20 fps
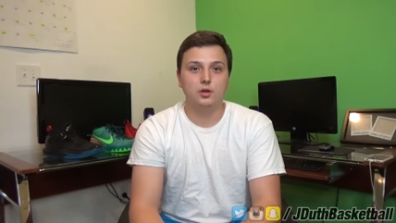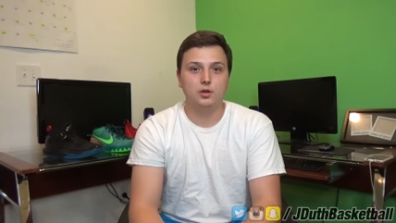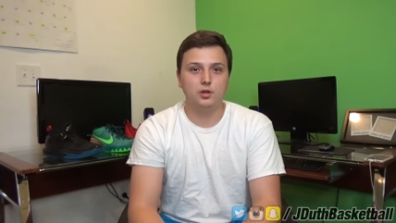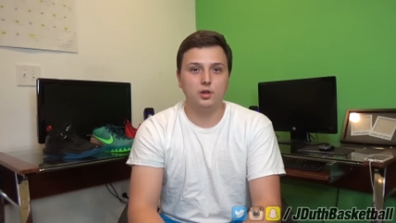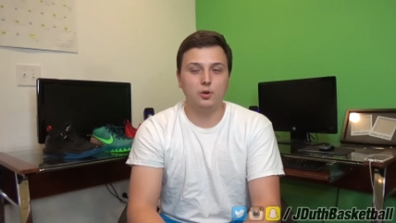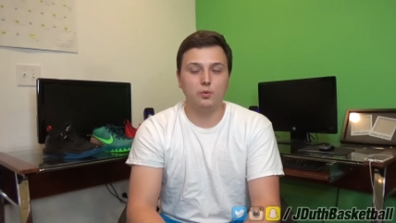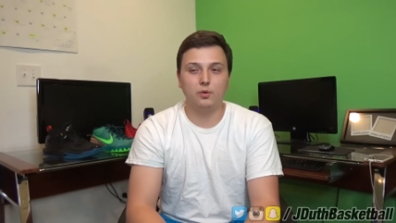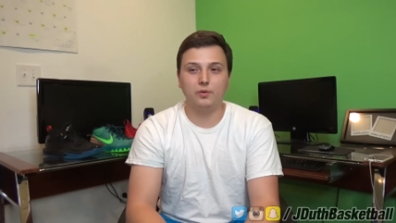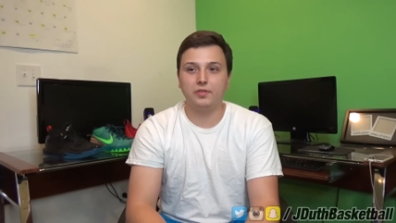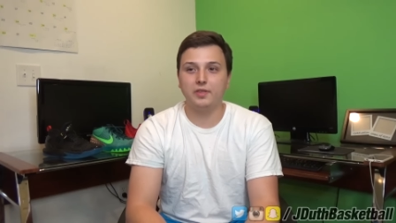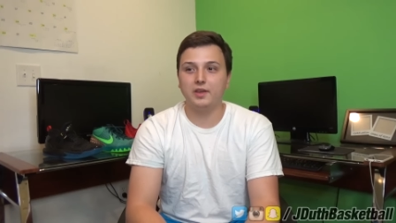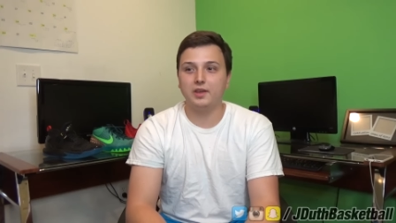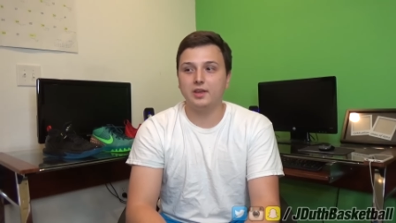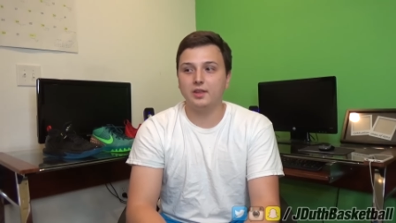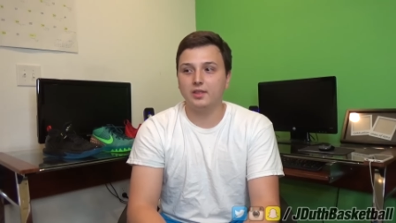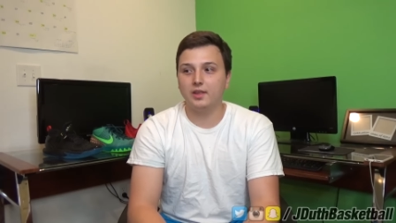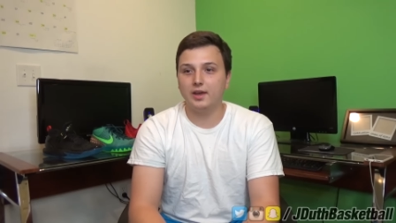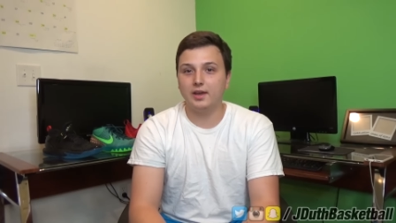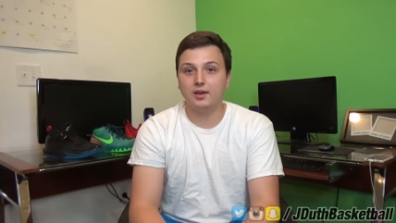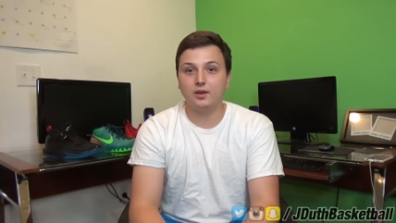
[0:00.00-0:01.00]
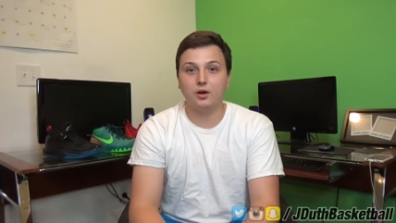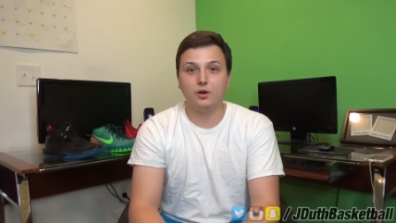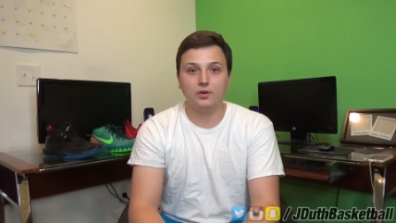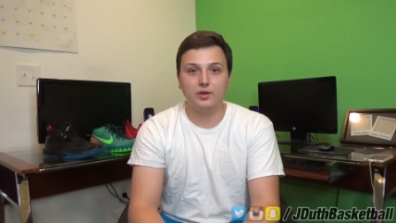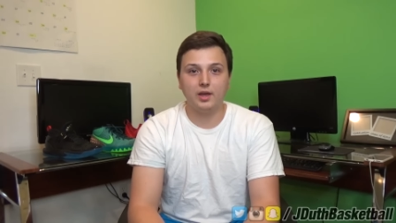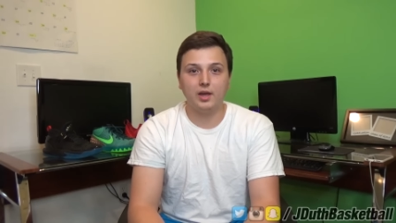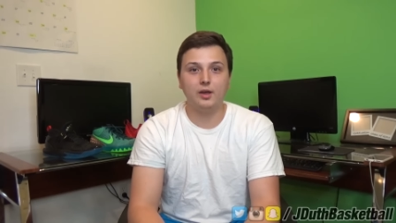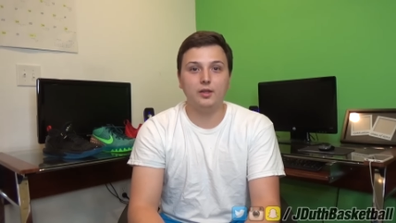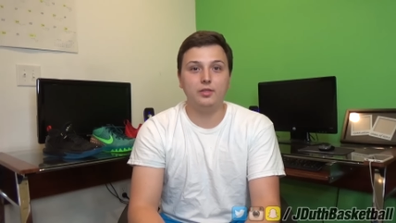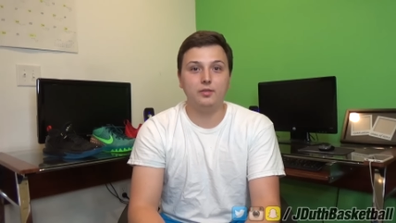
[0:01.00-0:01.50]
you know, we're thinking like,
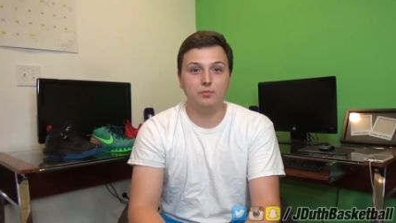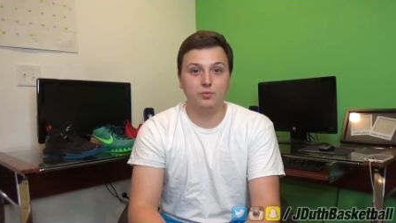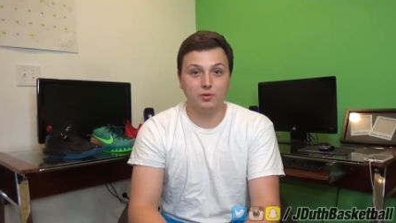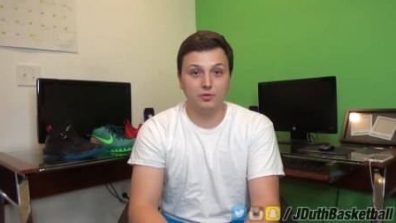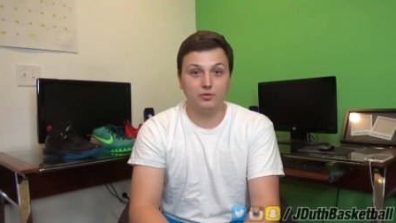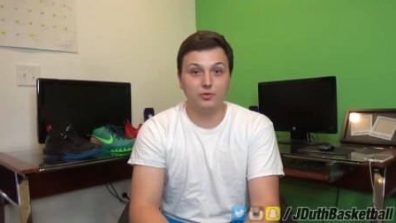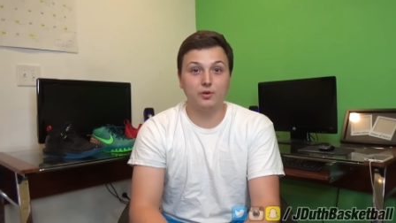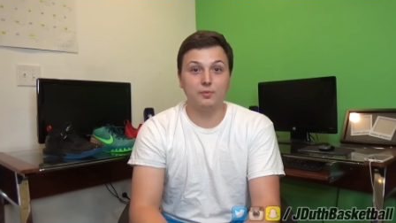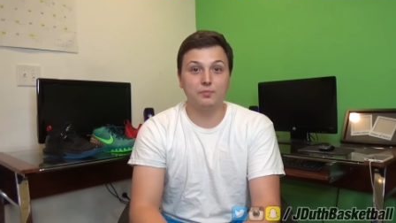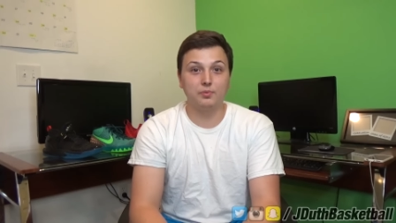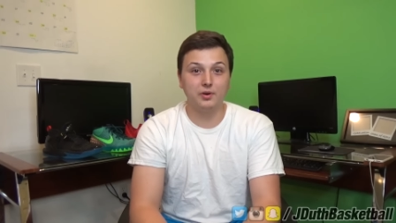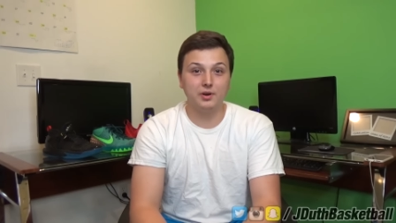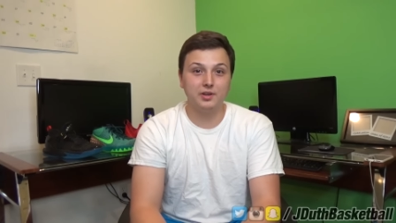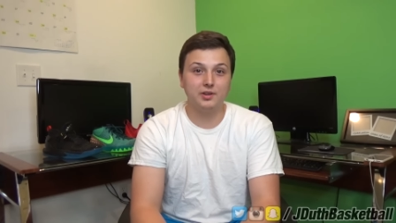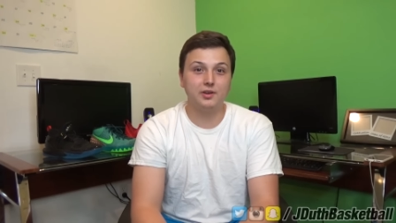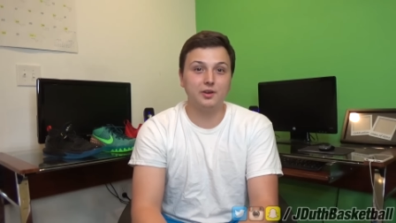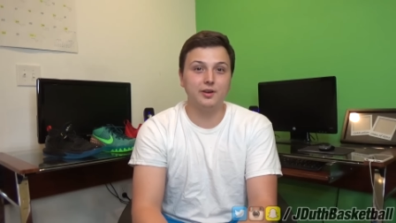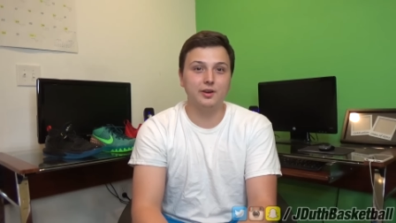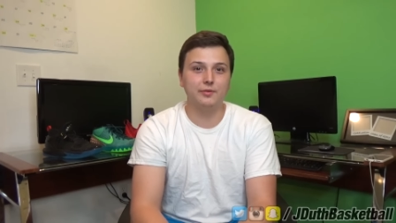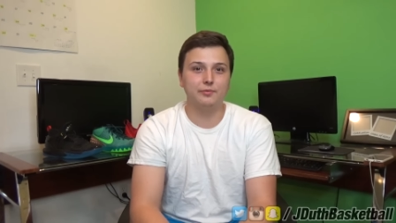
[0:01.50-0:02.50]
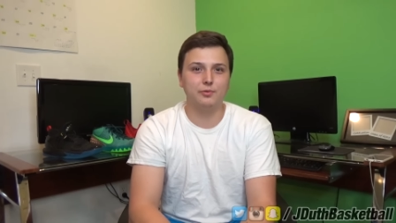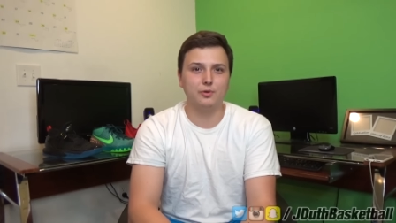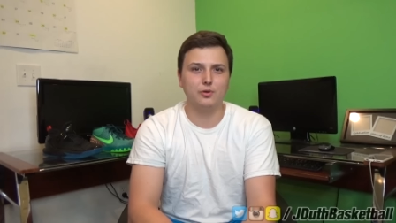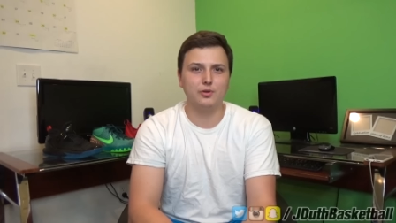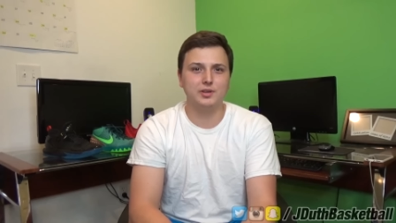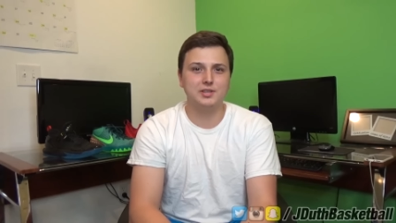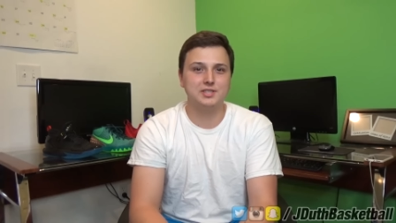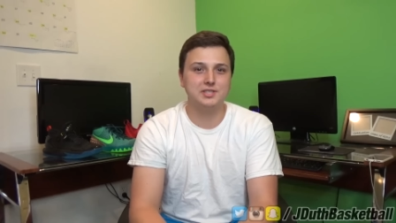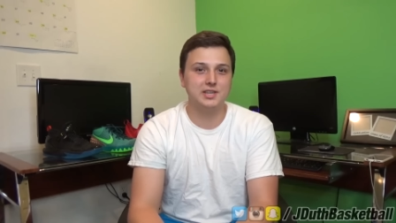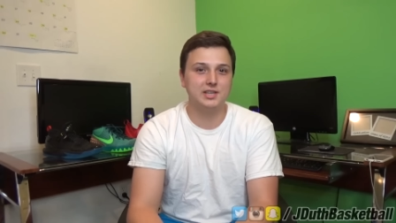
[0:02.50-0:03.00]
okay, we're doing pretty good if we're
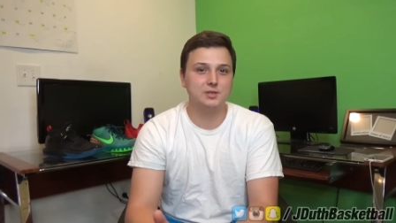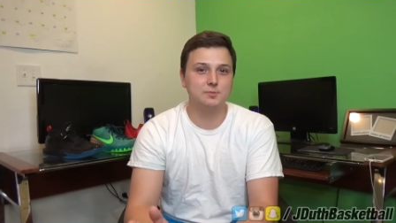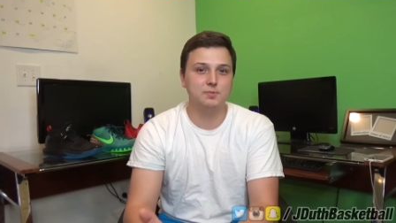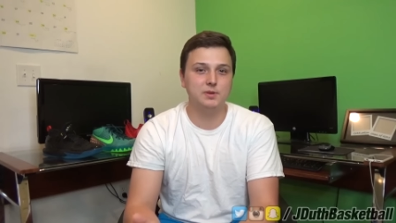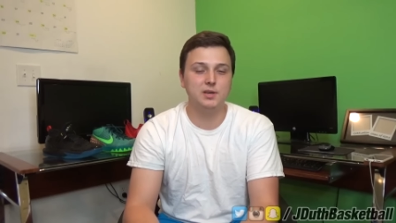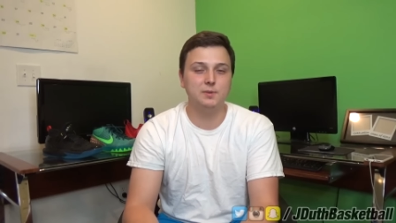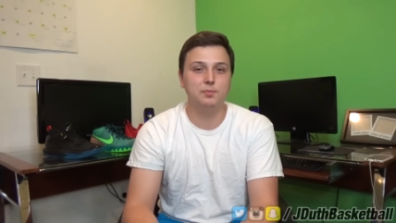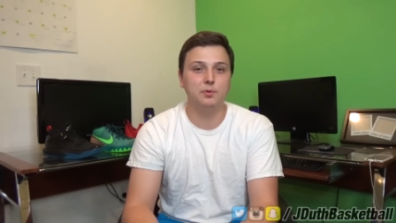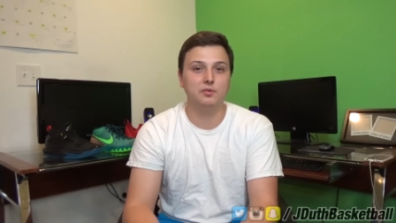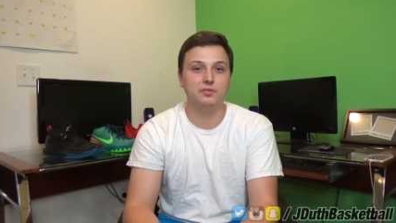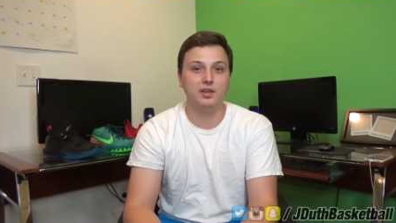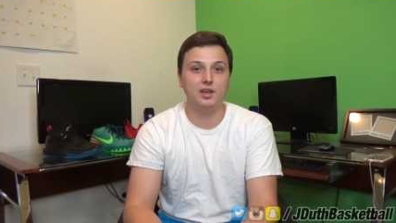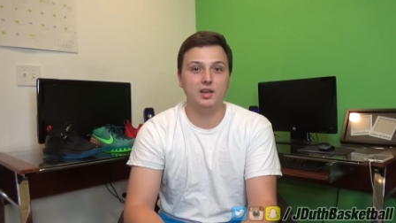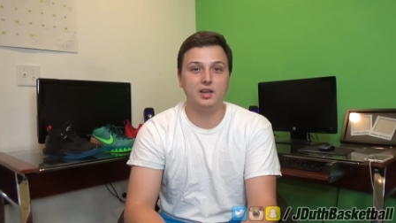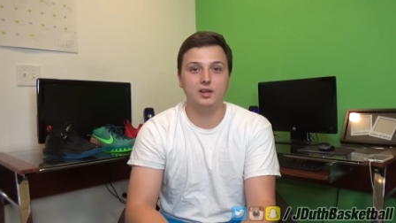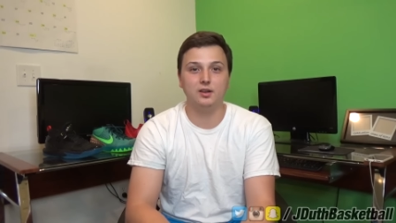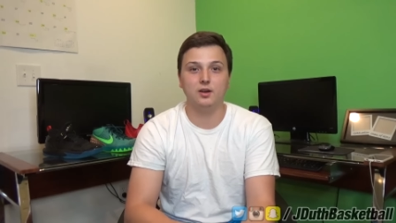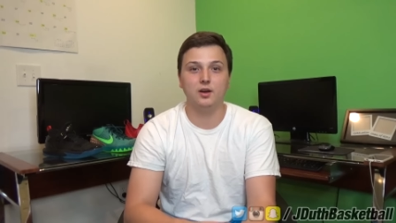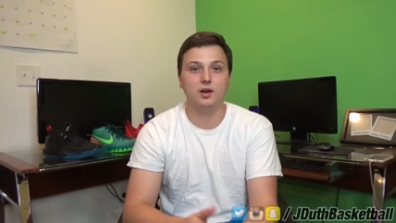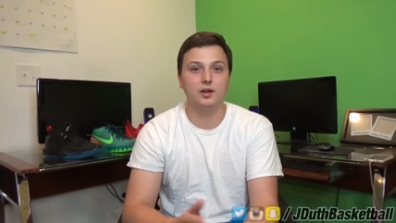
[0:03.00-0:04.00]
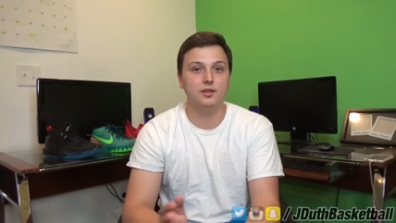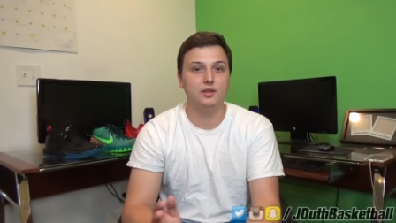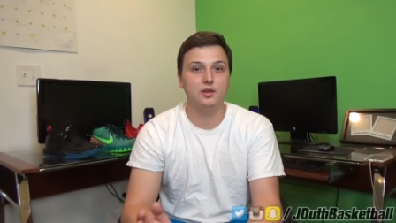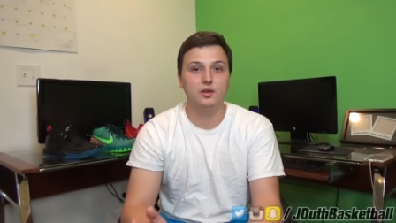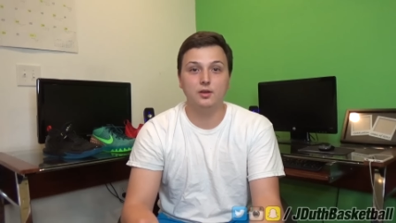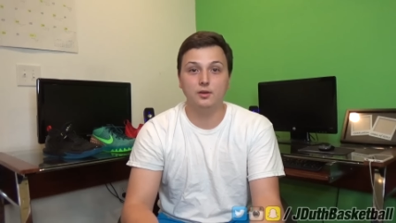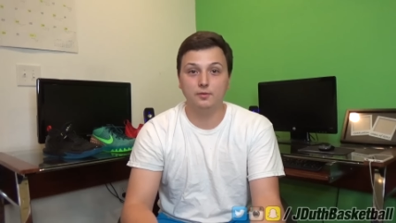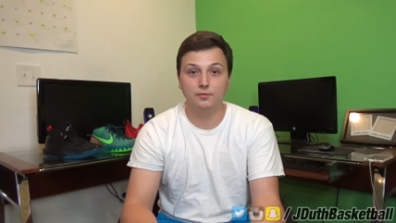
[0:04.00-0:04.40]
only six people taking on